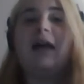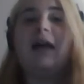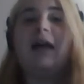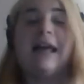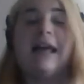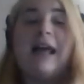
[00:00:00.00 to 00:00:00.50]

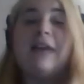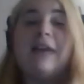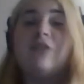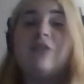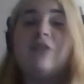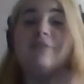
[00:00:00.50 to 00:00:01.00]
and I
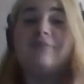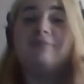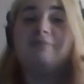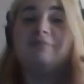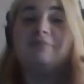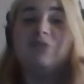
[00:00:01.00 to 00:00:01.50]
don't
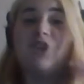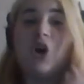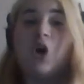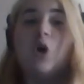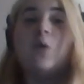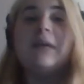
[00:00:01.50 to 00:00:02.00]

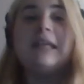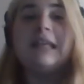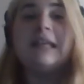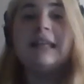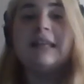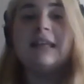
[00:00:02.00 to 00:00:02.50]
know
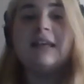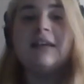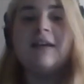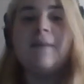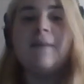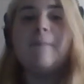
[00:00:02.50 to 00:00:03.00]
anything,